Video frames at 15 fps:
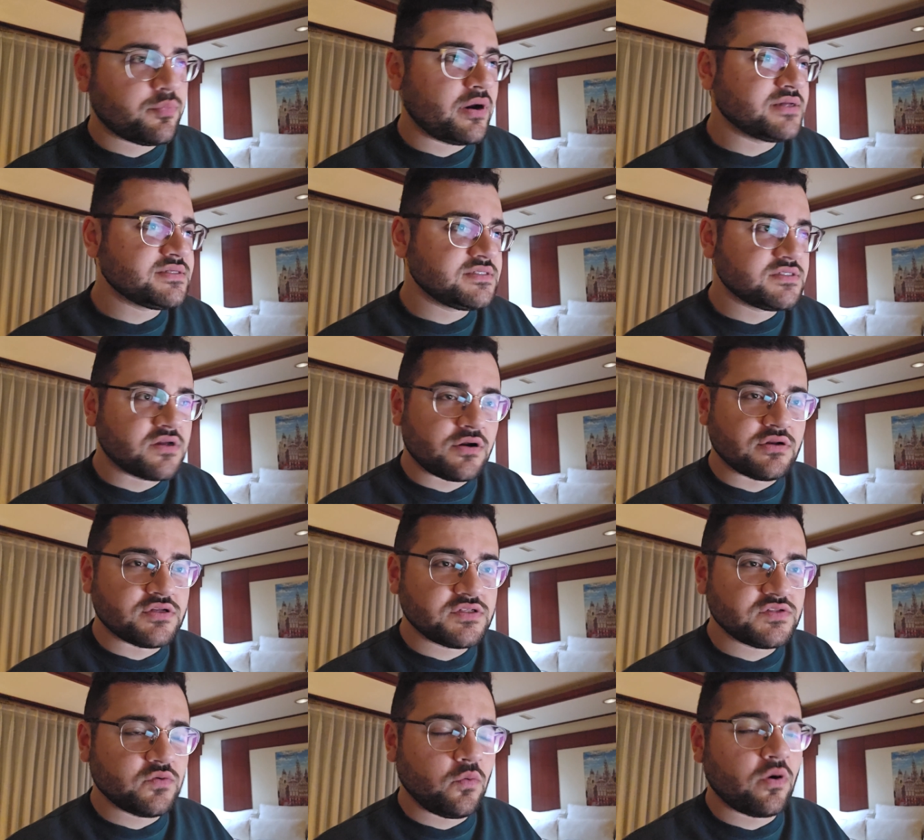prices are going to
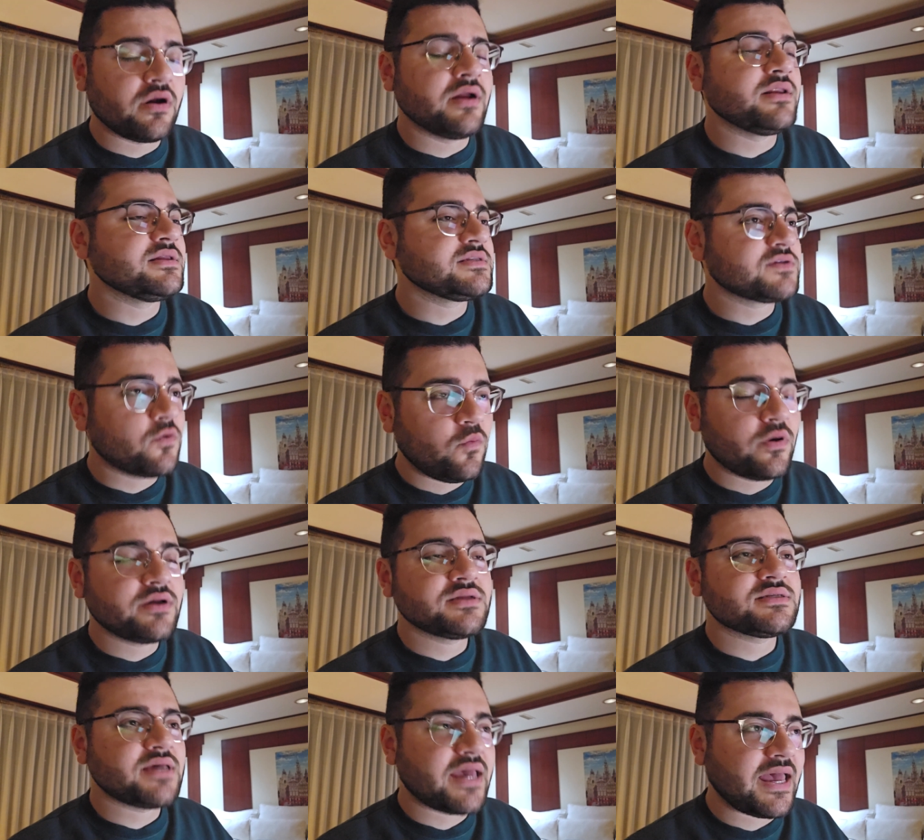soar, and it's going
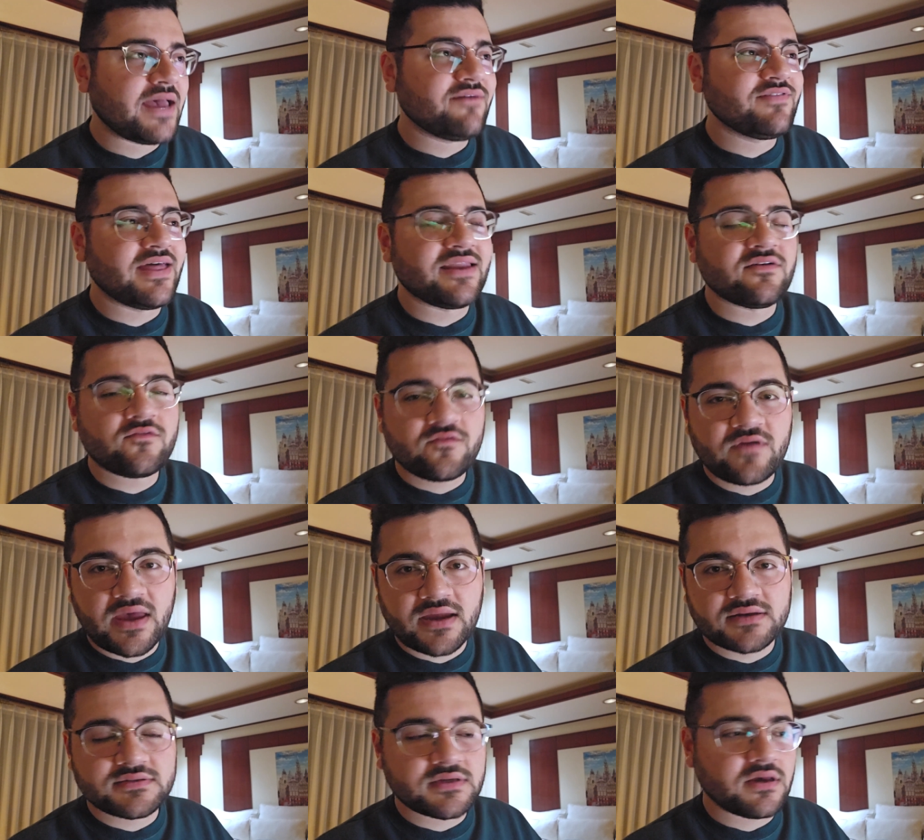to have that
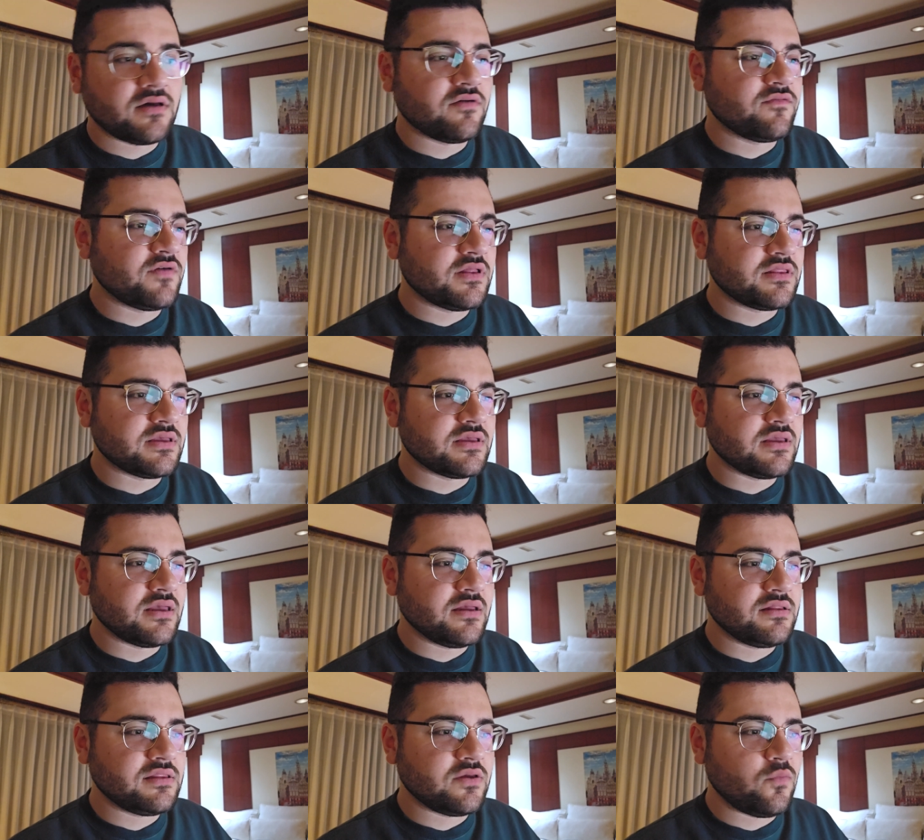effect of the
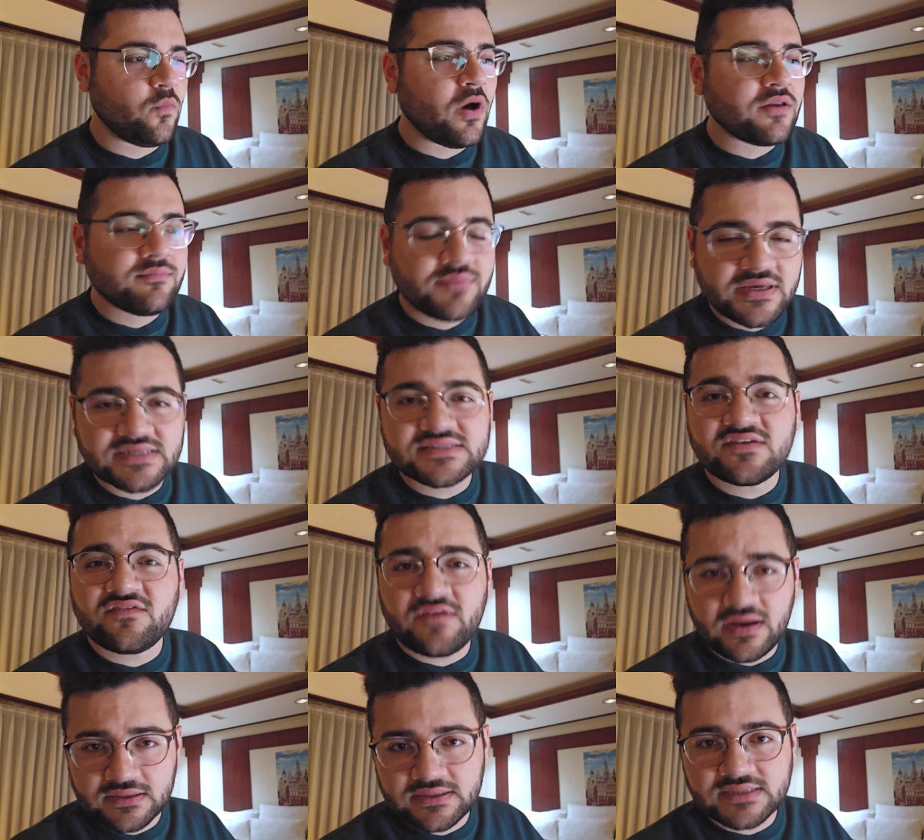One Piece
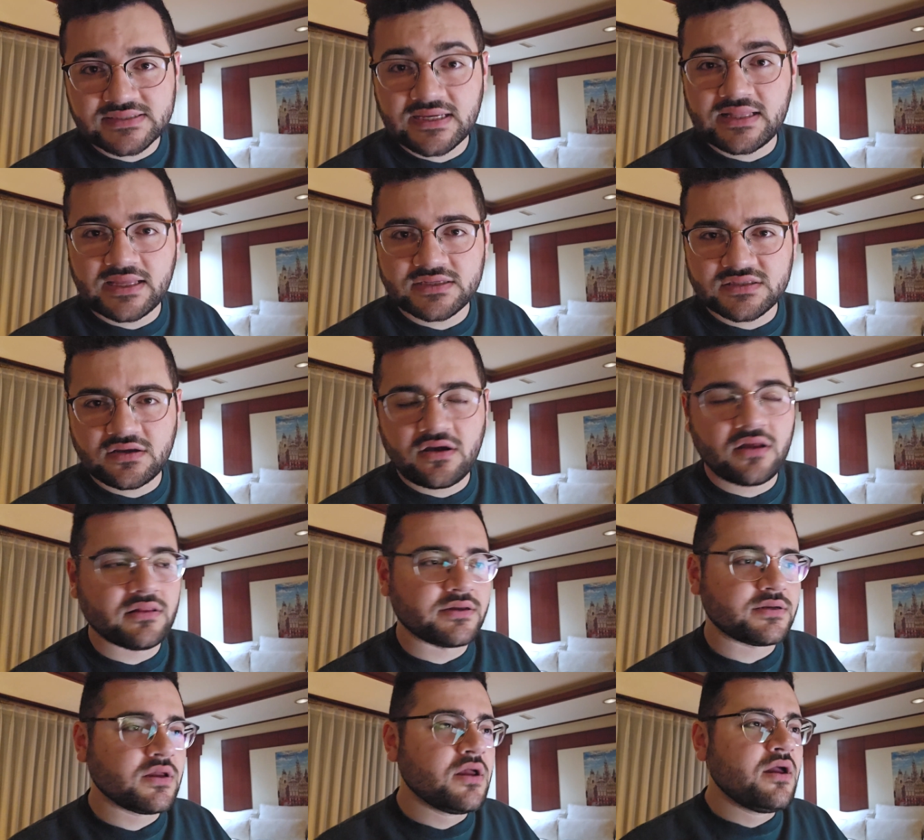effect, as I like to call
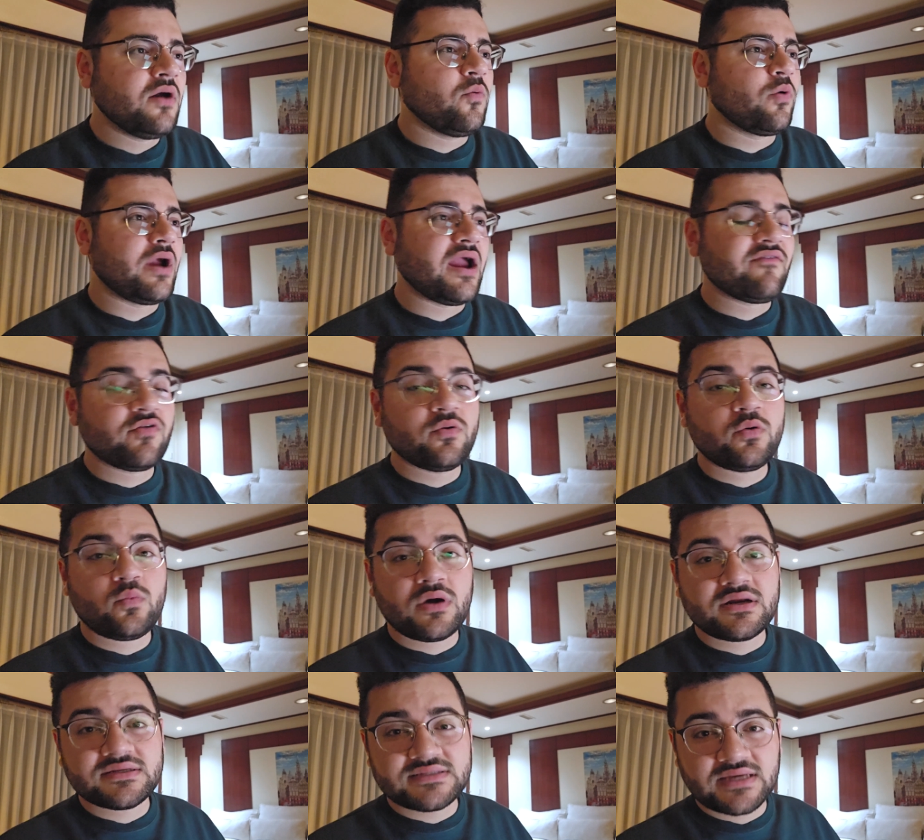it, where everyone
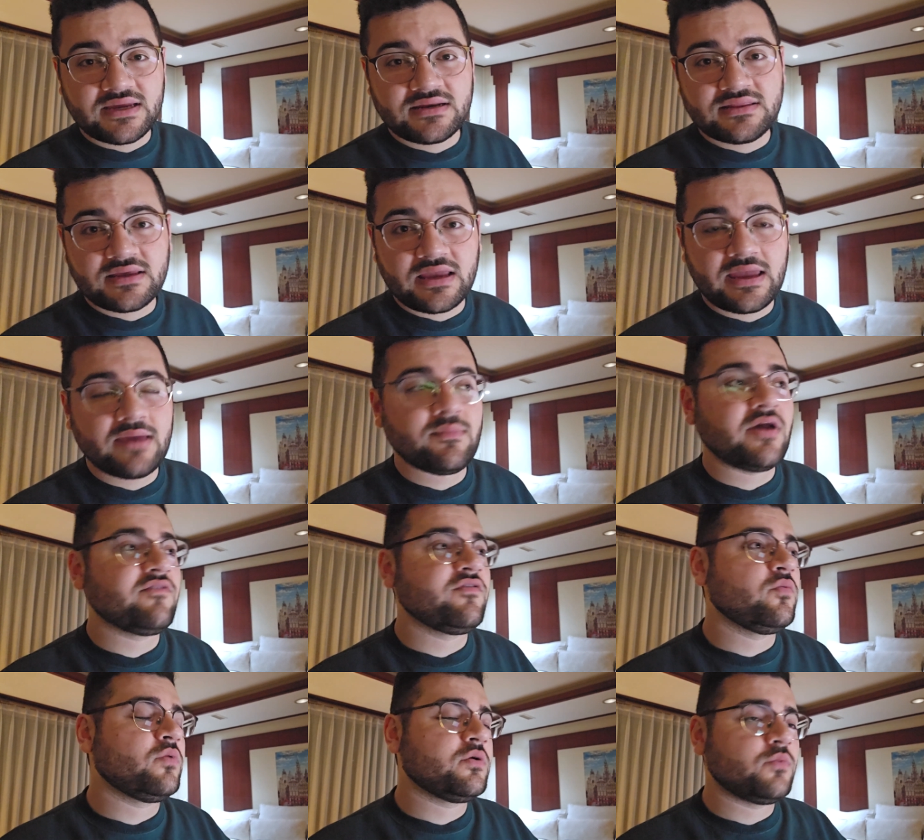wanted to get in the game,
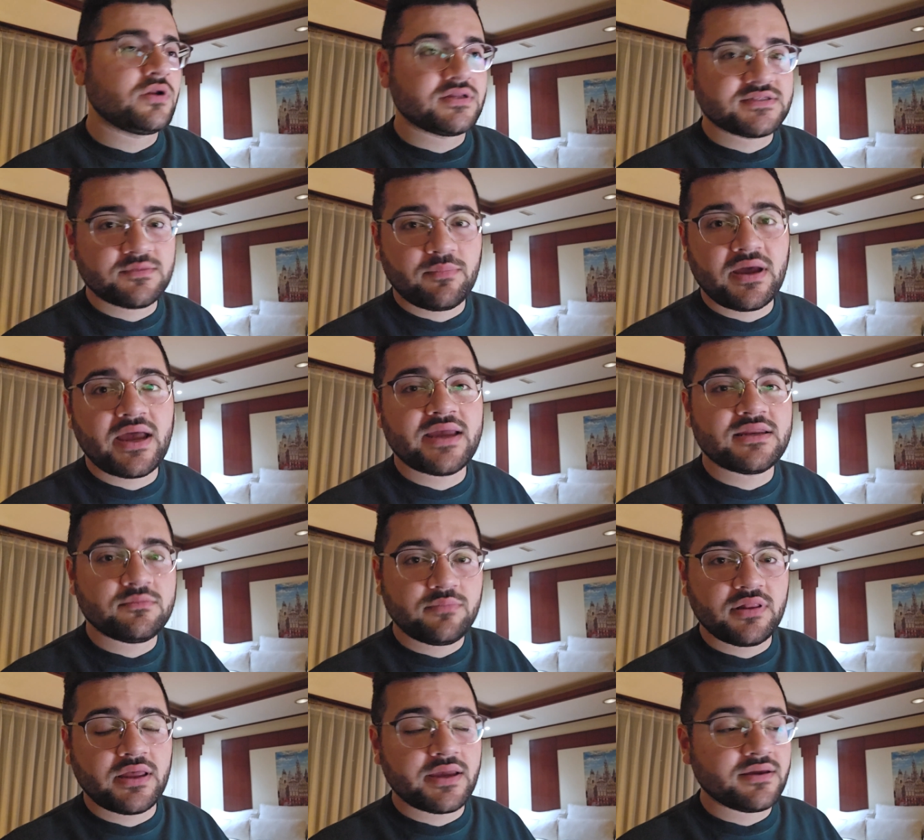everyone wanted to buy in and
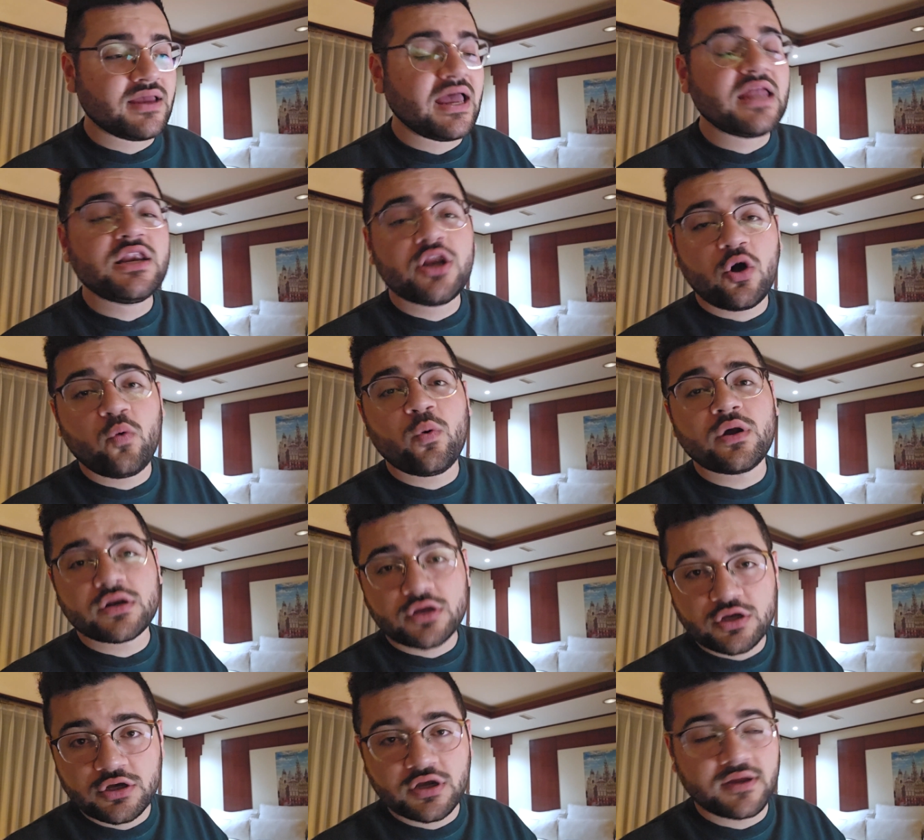play, and no one
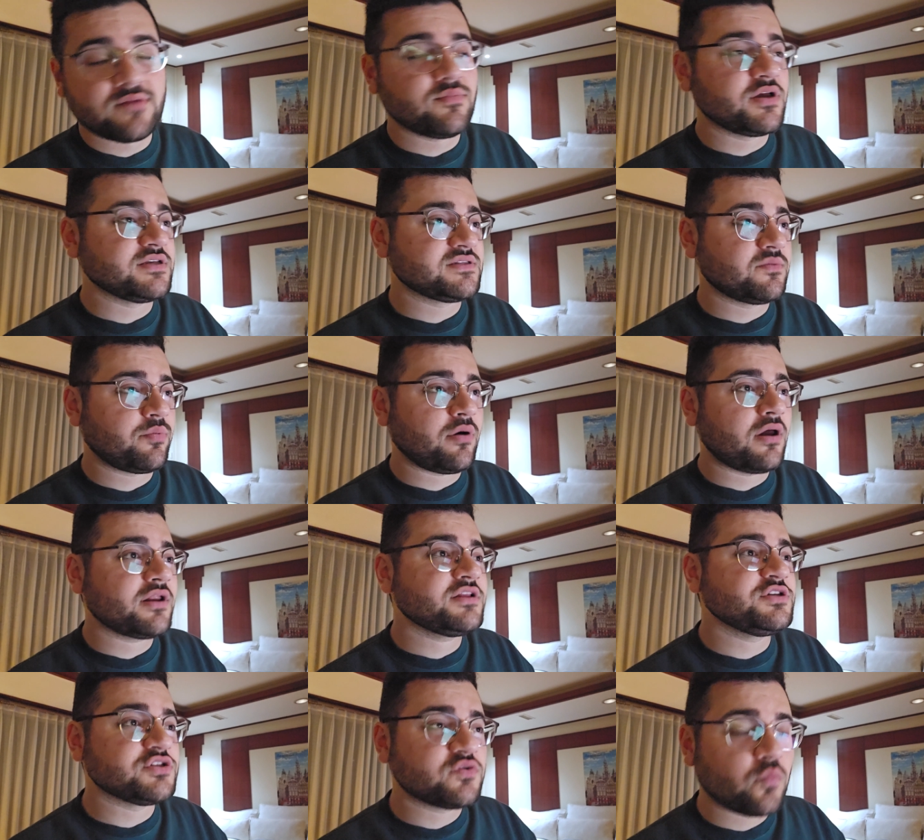could because the
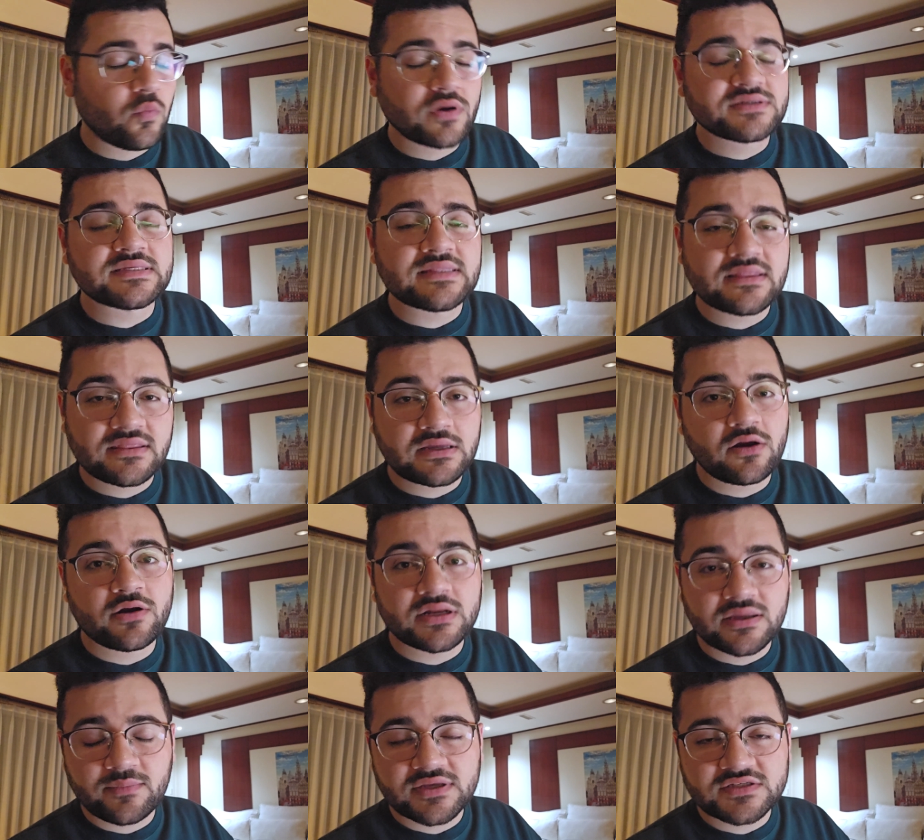product just wasn't there at
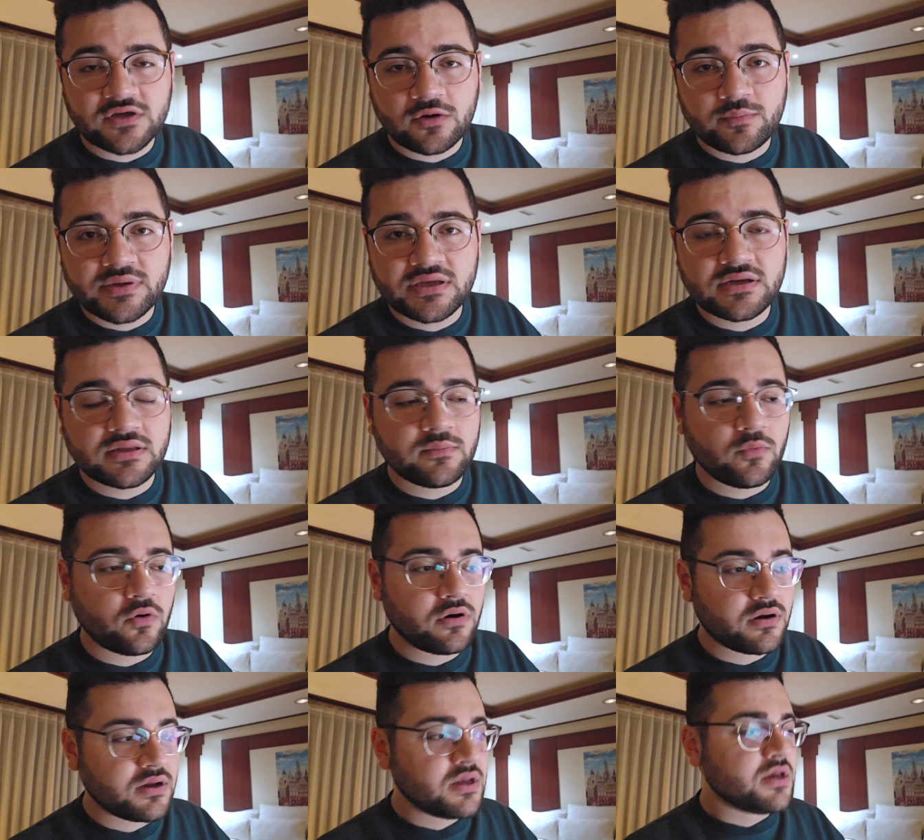MSRP
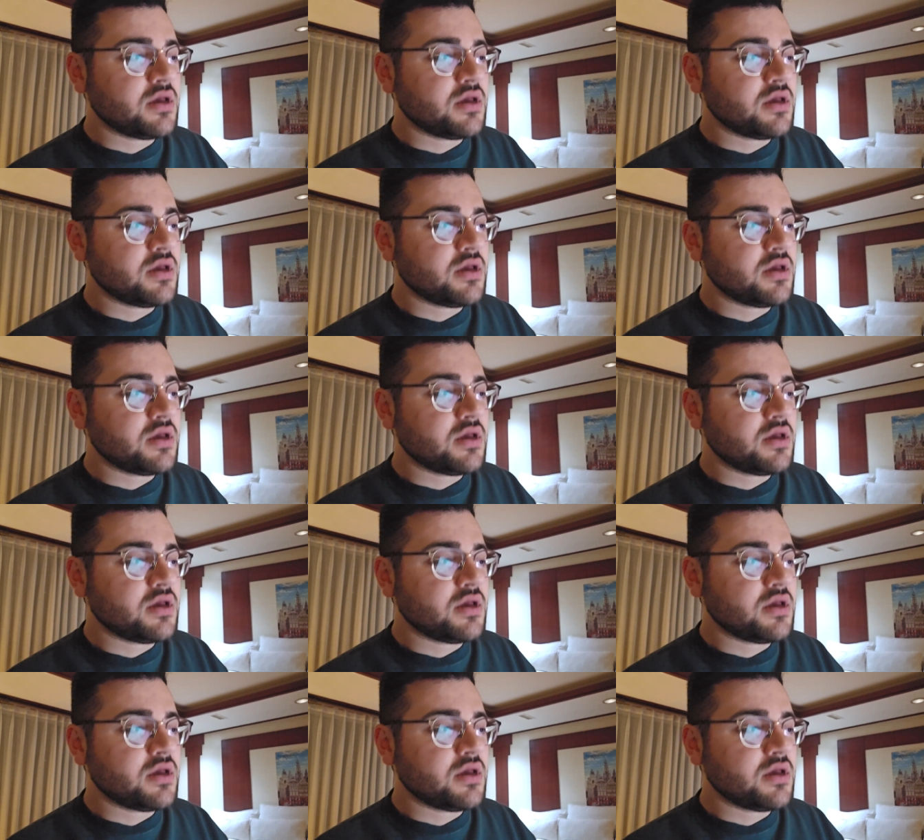anymore.